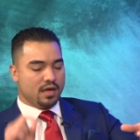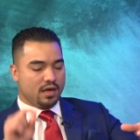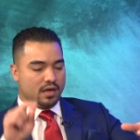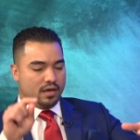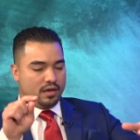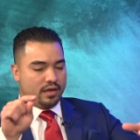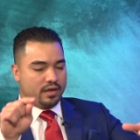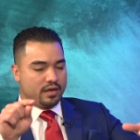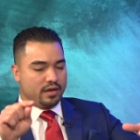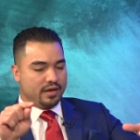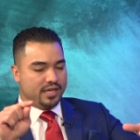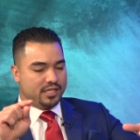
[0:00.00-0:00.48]

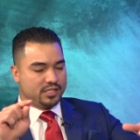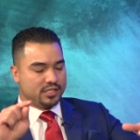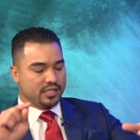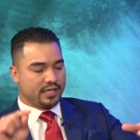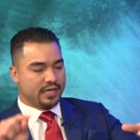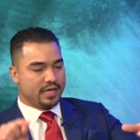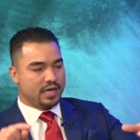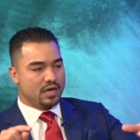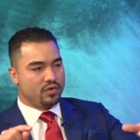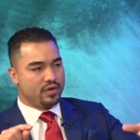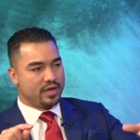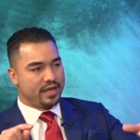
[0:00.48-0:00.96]
Click on each
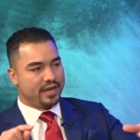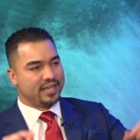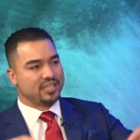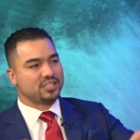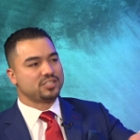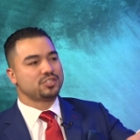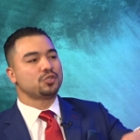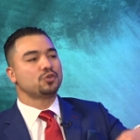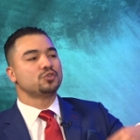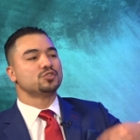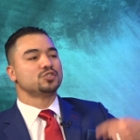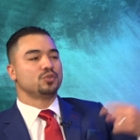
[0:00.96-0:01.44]
account, and it
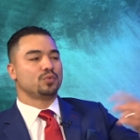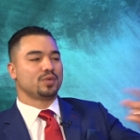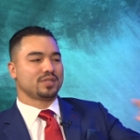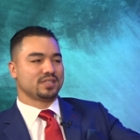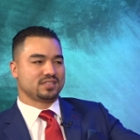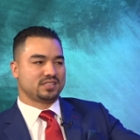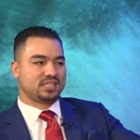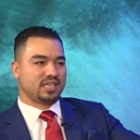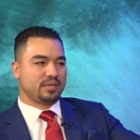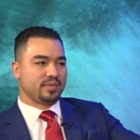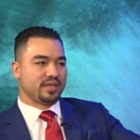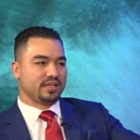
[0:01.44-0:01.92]
shows you what
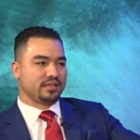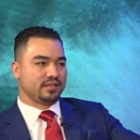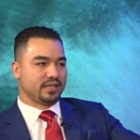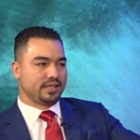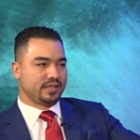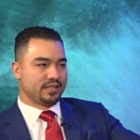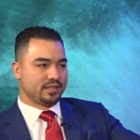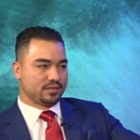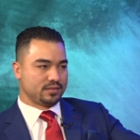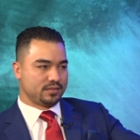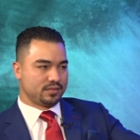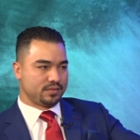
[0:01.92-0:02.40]
the statement
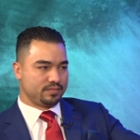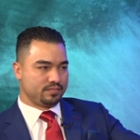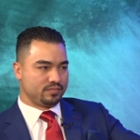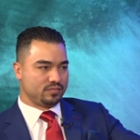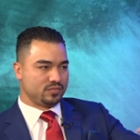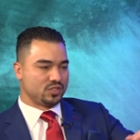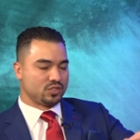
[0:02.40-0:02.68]
date is.